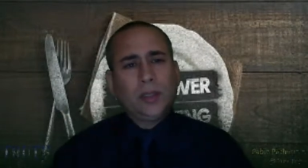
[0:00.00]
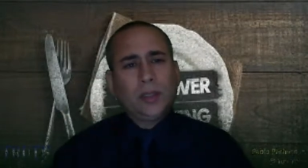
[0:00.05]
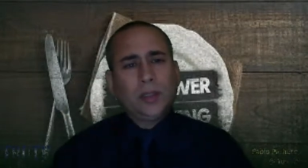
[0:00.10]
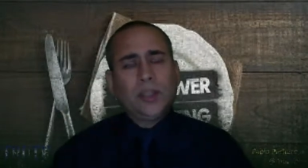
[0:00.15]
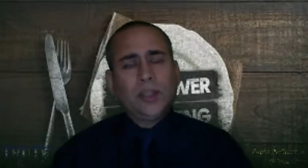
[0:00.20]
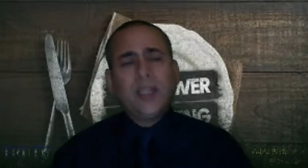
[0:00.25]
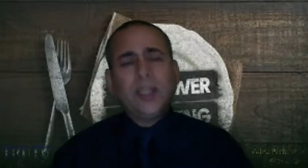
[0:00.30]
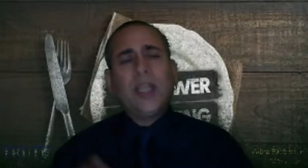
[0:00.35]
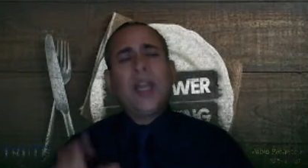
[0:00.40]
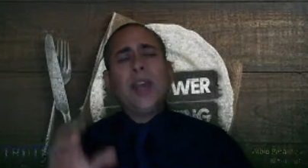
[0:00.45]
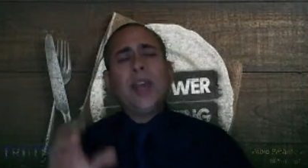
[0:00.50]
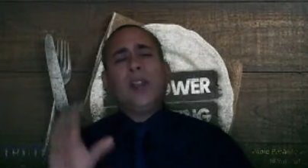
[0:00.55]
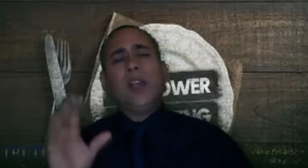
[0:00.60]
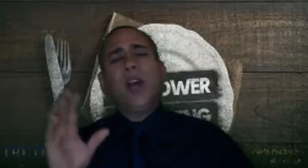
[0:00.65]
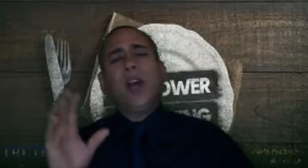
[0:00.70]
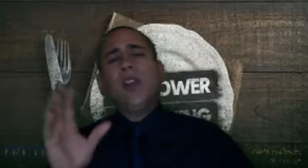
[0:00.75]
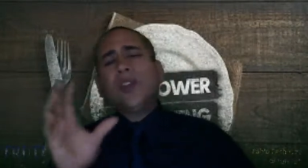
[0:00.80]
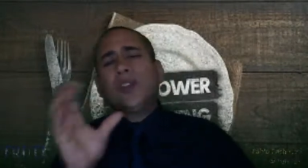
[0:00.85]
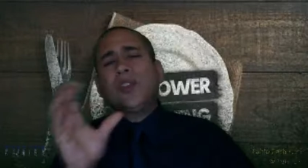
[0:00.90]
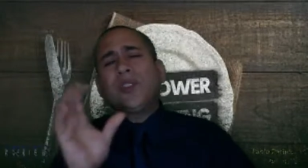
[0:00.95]
You see, the
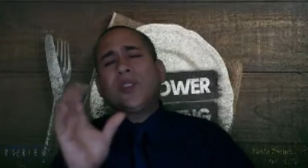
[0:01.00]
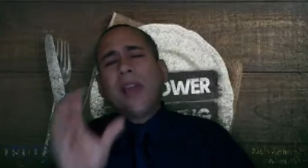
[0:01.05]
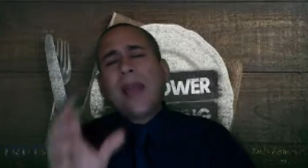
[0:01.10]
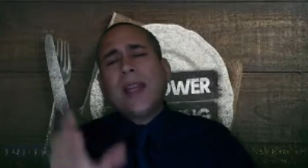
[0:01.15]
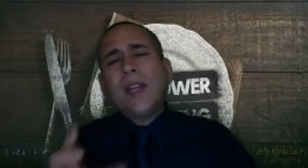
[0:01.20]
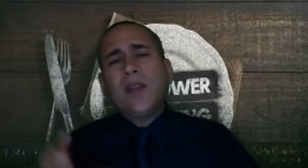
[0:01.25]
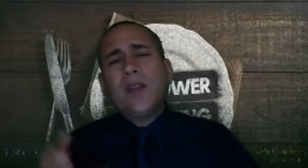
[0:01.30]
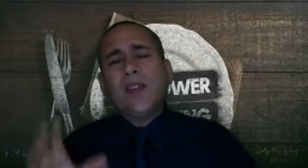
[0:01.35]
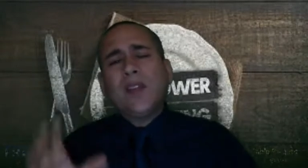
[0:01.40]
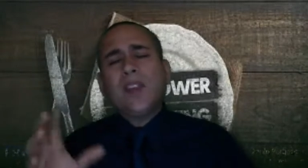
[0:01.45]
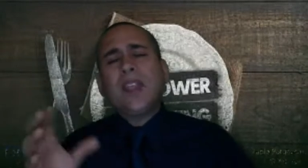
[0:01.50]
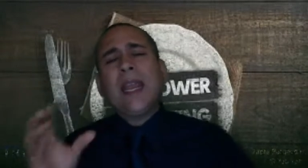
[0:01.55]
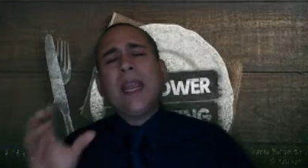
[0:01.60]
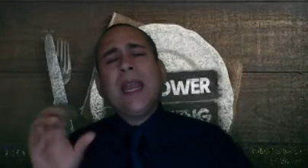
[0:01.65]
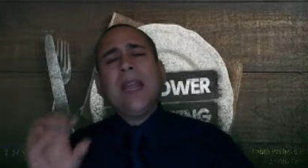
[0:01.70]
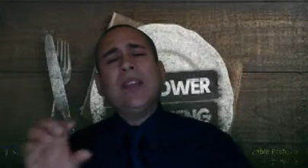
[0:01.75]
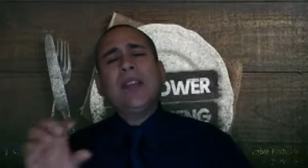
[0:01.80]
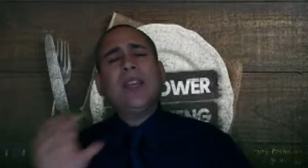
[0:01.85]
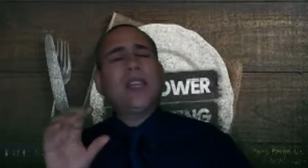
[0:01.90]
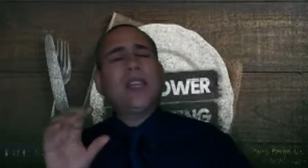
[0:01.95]
understanding of this
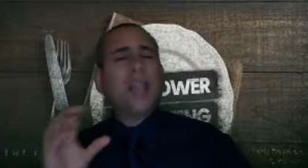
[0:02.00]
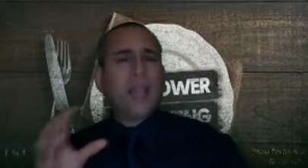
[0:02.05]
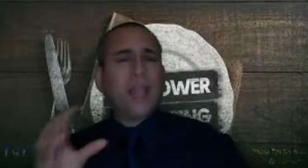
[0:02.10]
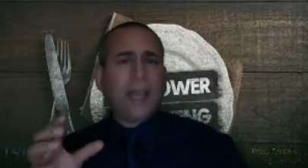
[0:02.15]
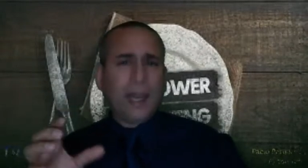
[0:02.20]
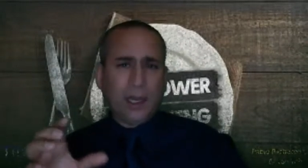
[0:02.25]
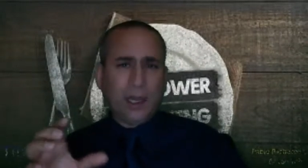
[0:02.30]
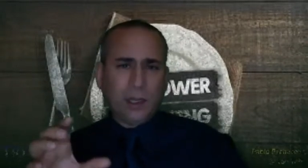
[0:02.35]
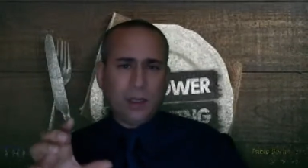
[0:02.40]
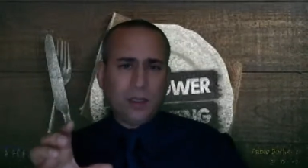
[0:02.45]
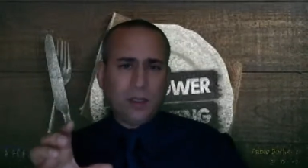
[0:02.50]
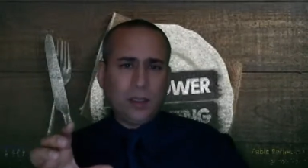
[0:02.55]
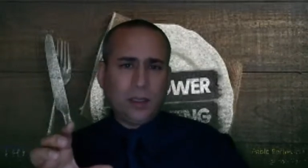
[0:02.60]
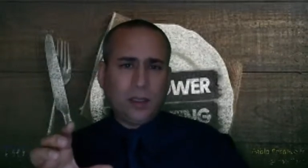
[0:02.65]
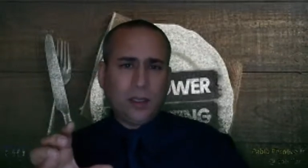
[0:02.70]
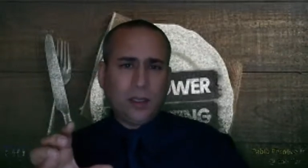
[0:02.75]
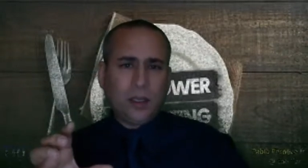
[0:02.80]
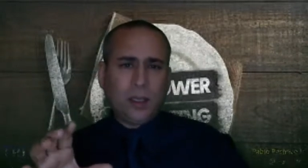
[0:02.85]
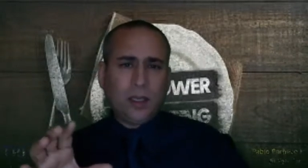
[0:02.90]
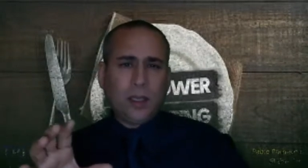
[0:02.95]
heathen king
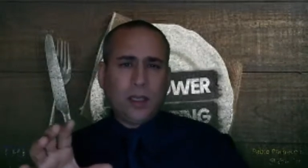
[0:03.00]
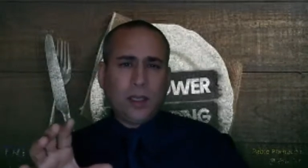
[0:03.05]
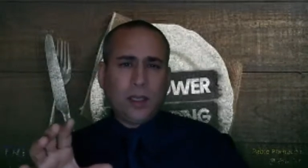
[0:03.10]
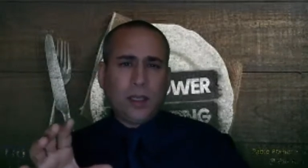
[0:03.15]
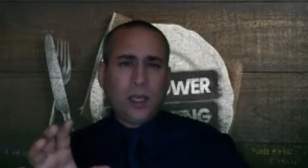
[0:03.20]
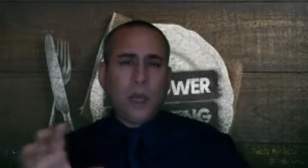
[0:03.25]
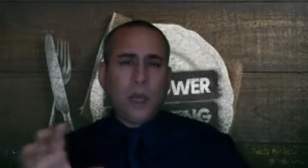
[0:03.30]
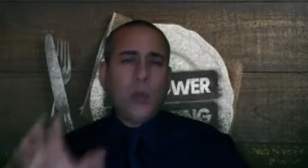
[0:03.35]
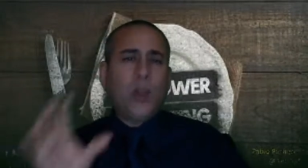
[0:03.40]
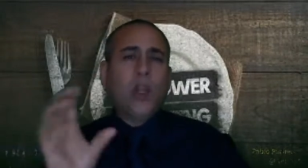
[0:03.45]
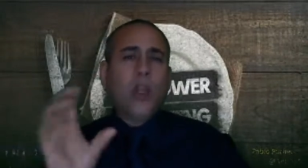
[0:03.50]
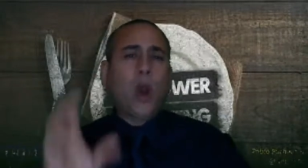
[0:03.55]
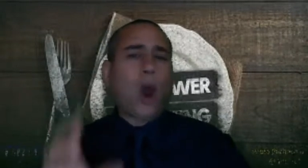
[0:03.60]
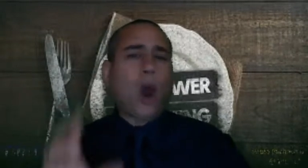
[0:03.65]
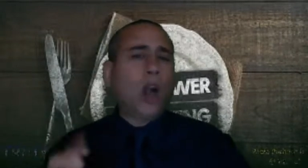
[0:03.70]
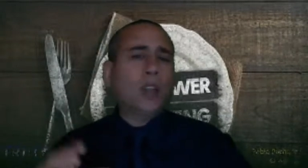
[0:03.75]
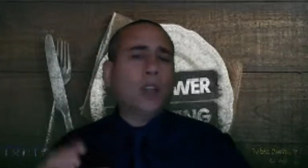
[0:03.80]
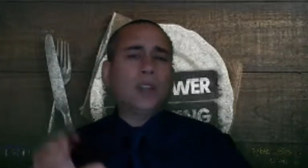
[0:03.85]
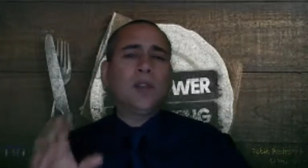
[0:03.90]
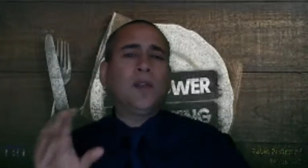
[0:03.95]
in
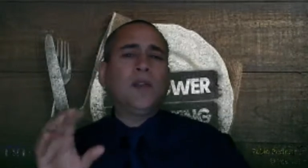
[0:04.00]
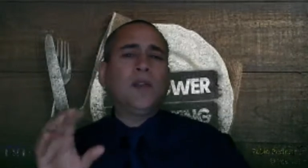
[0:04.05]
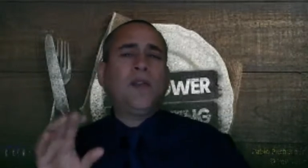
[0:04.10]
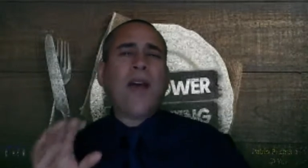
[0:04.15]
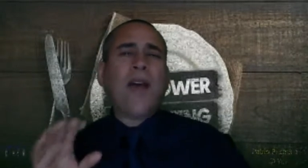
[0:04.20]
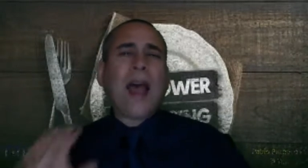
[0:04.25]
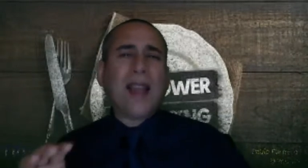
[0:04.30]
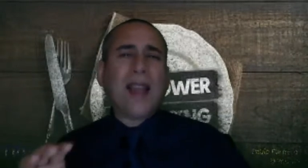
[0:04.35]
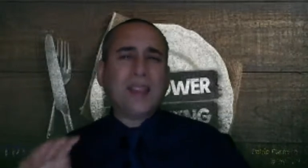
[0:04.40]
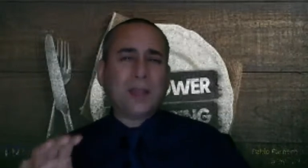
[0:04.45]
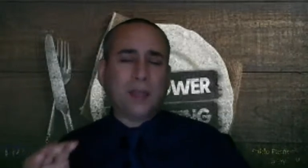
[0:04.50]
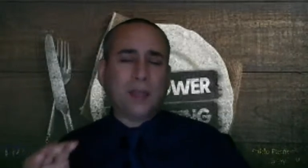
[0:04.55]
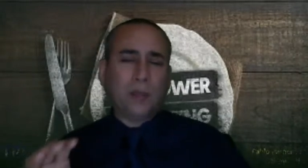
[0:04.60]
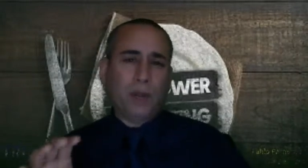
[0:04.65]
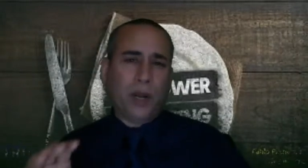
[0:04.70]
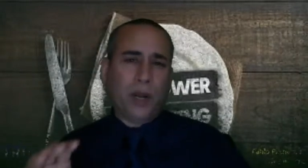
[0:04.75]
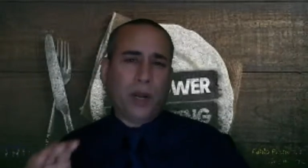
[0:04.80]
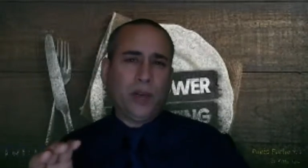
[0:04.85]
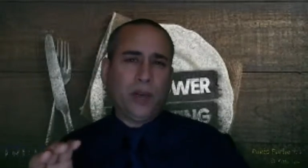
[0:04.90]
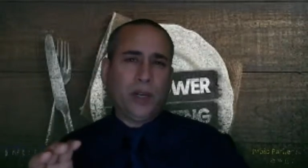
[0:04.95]
regards to fasting,
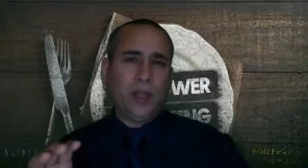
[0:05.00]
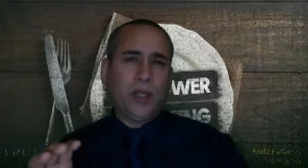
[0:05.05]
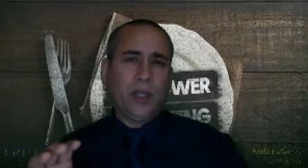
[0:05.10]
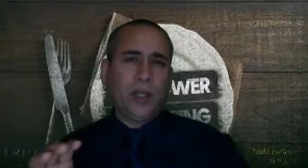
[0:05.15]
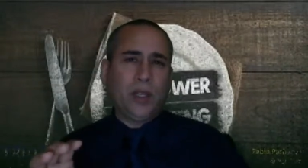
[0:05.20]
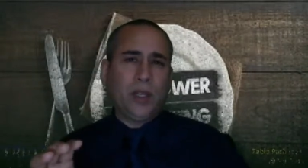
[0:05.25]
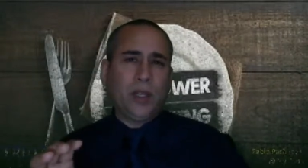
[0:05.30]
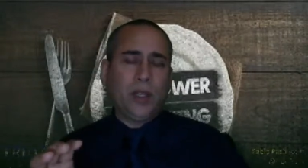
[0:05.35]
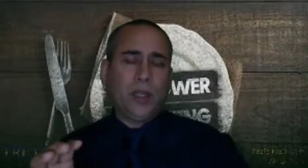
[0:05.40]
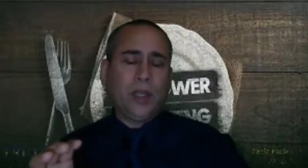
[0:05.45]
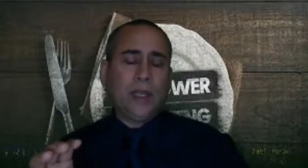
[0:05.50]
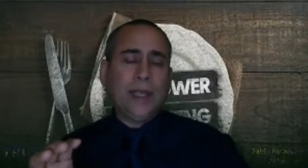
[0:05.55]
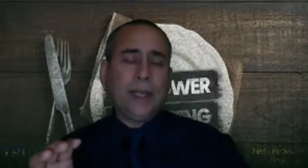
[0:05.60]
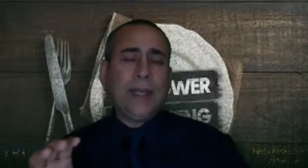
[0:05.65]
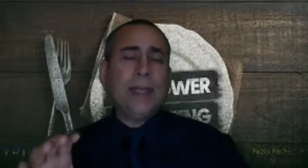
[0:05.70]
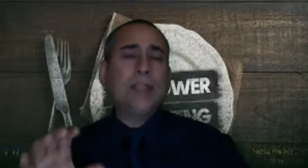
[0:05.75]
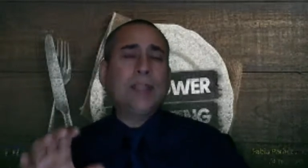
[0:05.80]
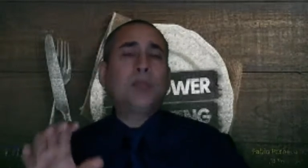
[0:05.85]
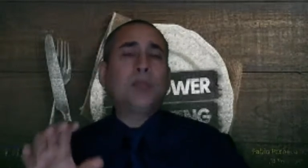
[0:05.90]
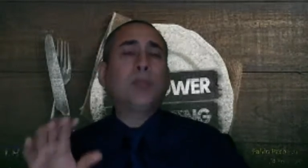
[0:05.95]
brethren,
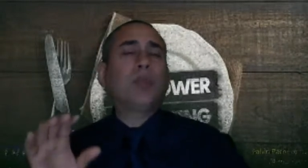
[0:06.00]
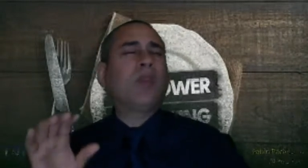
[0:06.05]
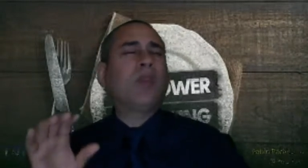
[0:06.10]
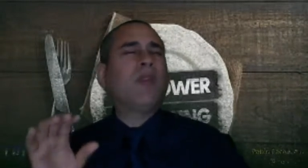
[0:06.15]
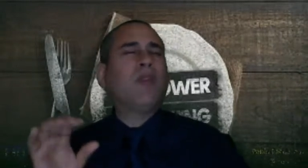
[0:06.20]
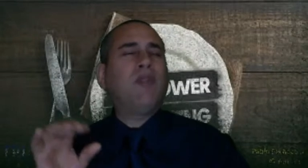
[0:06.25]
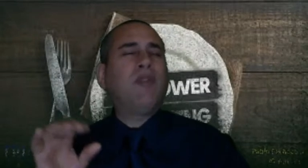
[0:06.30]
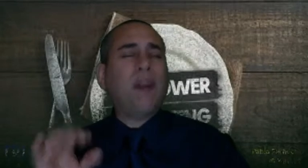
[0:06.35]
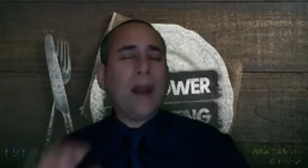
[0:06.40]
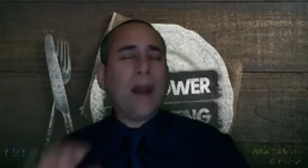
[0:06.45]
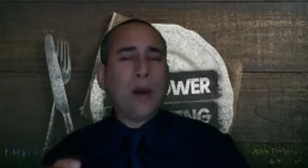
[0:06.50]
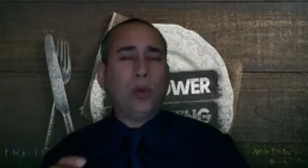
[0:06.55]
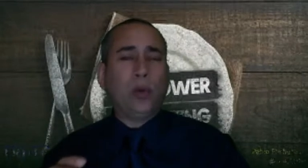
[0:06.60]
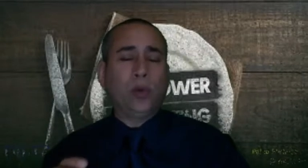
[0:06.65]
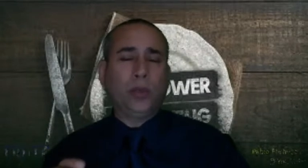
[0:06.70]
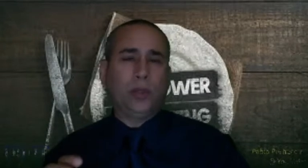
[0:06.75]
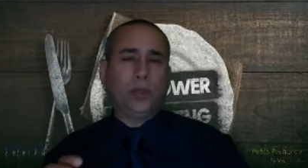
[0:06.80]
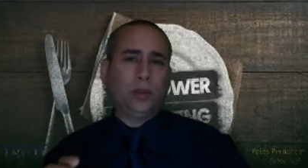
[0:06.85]
is profound.